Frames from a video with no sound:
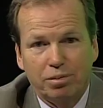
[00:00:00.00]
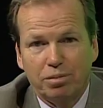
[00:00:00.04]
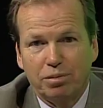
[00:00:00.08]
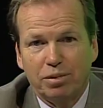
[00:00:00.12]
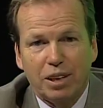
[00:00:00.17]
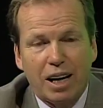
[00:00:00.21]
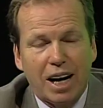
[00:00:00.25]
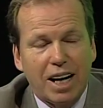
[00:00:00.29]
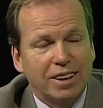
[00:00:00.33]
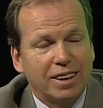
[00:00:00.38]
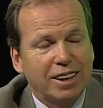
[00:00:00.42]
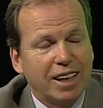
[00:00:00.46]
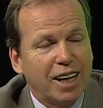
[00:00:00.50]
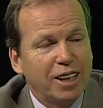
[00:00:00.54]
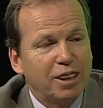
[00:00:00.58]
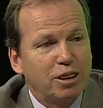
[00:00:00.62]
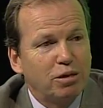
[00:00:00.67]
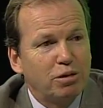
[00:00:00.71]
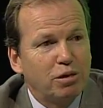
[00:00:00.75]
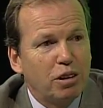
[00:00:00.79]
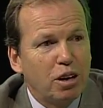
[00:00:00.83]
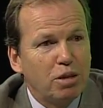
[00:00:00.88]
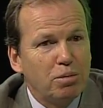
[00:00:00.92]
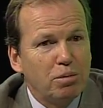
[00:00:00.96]
Mark, thank
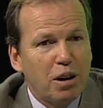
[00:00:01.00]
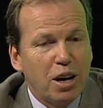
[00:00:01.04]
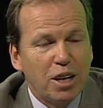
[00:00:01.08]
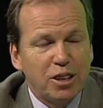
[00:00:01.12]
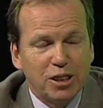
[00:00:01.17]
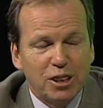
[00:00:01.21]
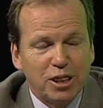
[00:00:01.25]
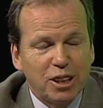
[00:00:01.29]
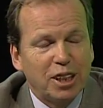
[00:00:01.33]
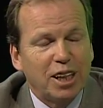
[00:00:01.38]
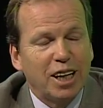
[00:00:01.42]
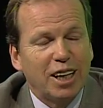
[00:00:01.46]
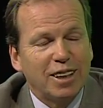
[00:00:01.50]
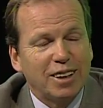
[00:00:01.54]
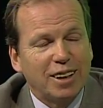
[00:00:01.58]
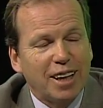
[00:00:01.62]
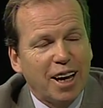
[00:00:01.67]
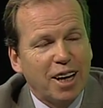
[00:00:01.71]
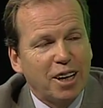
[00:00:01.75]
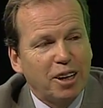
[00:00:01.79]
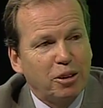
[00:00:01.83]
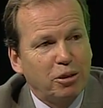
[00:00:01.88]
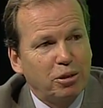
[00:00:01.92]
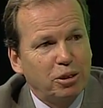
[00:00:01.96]
you very much, and again,
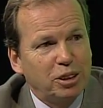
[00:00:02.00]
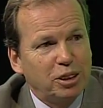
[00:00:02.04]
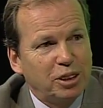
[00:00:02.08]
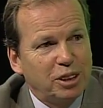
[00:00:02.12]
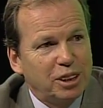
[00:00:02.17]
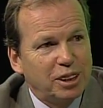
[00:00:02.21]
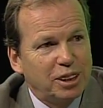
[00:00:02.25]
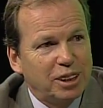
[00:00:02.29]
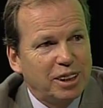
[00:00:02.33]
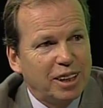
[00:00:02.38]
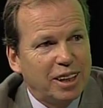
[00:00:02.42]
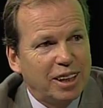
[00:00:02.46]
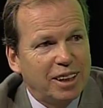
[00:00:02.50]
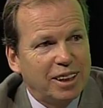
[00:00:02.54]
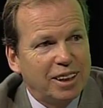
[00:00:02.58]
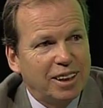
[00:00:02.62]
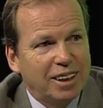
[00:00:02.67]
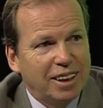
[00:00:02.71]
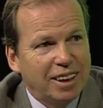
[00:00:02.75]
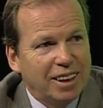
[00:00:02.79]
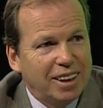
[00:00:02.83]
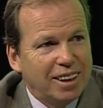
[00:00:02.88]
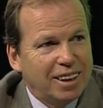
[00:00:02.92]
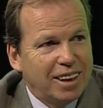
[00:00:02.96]
thank Quincy
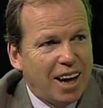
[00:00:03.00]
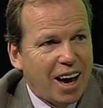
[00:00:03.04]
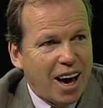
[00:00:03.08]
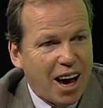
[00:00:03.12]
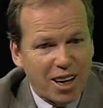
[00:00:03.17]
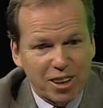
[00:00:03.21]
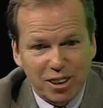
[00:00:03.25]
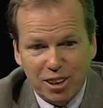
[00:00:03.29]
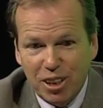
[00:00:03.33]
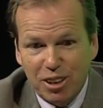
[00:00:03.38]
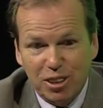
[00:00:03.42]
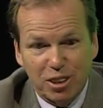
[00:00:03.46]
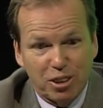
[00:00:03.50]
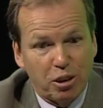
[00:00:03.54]
Access.